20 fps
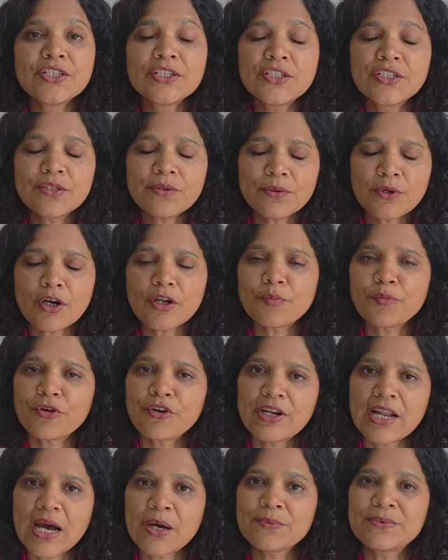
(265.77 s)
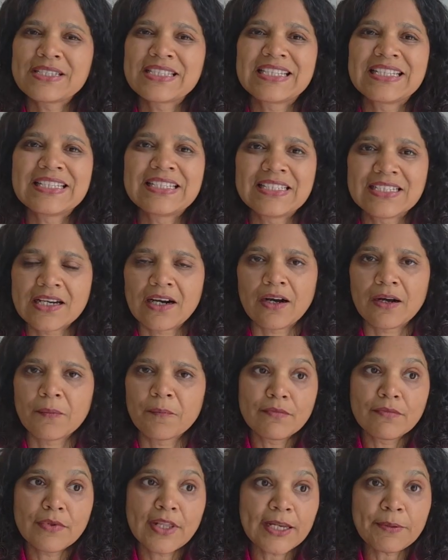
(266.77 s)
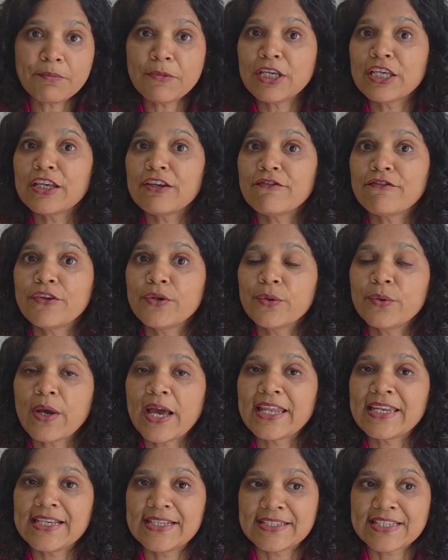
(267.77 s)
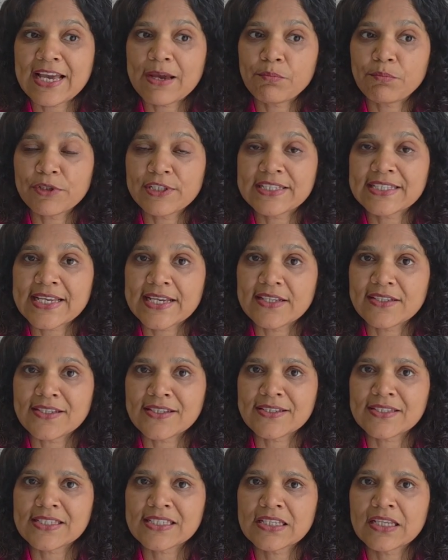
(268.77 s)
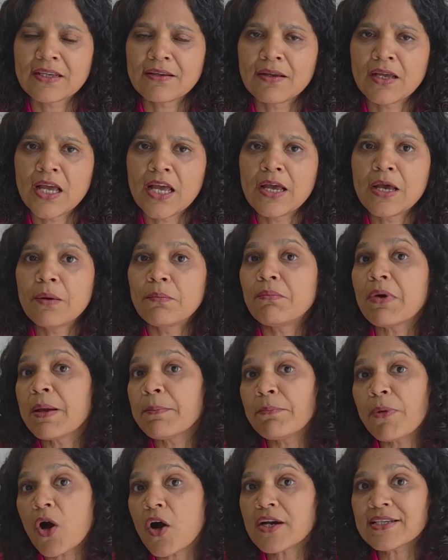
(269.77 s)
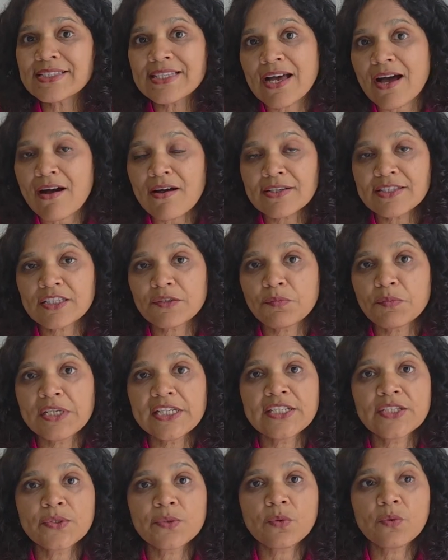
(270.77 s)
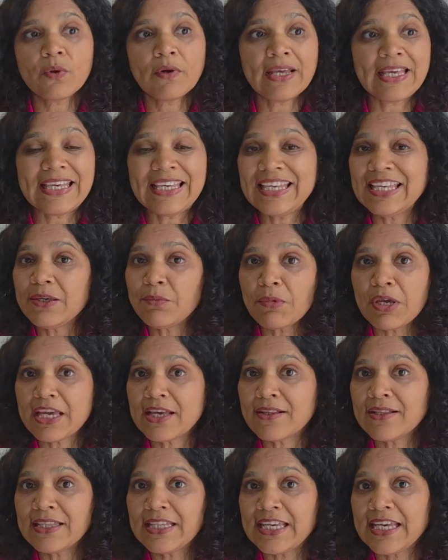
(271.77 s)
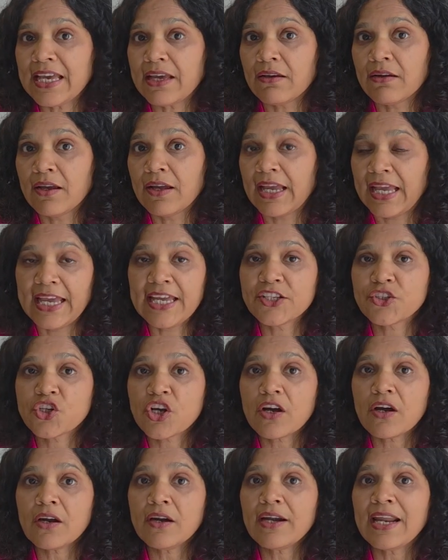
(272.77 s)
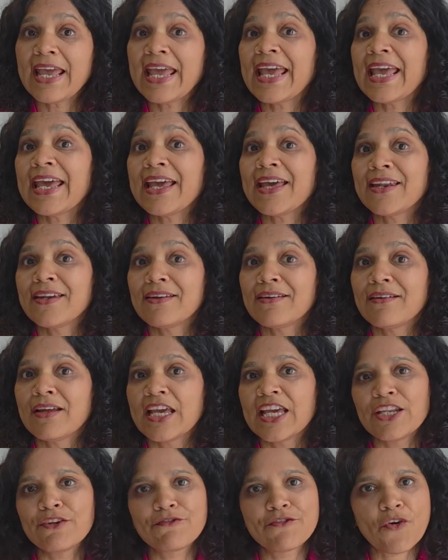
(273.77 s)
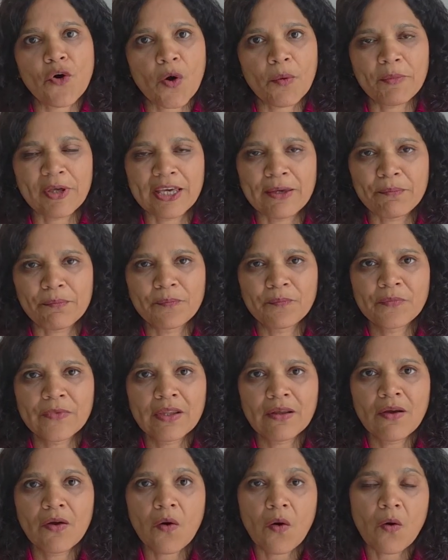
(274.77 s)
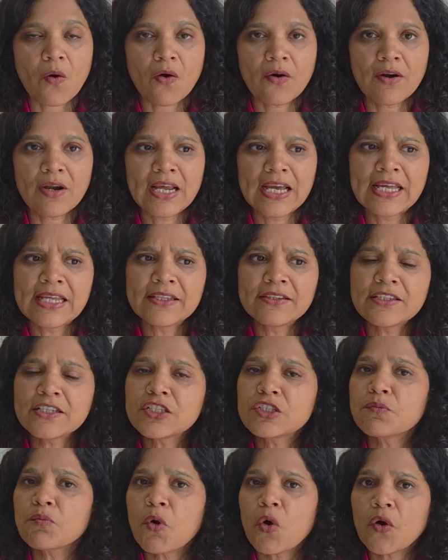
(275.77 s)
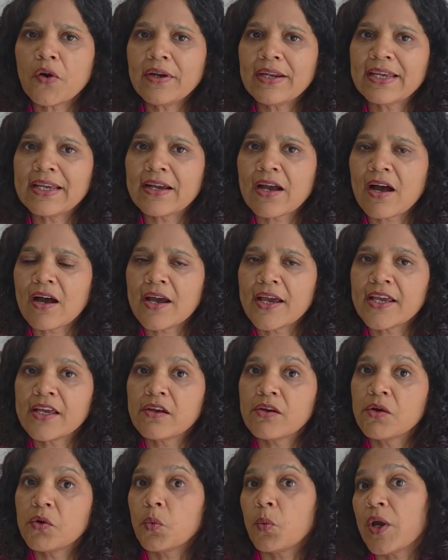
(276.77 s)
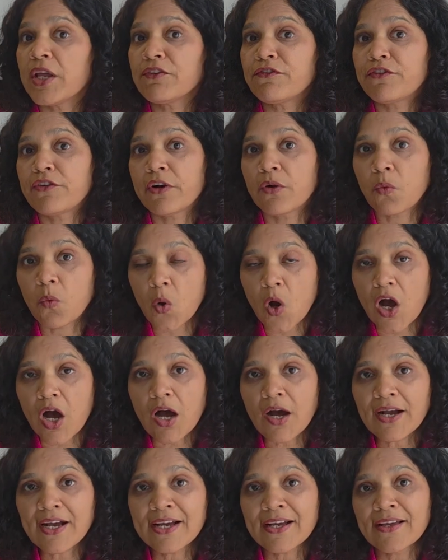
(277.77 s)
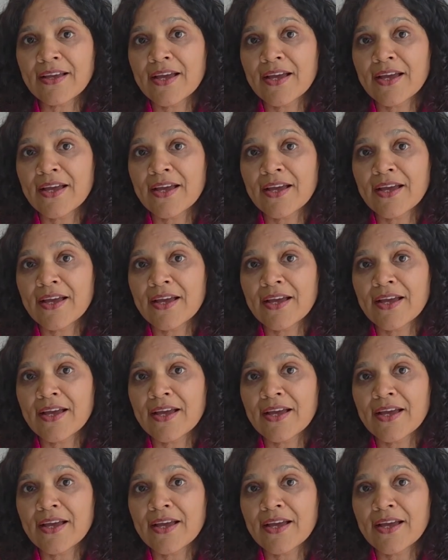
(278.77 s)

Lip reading: do not pronounce the d. Let me give you an example sentence. My boss asked me to email the HR and inform him. Or this morning I went for a walk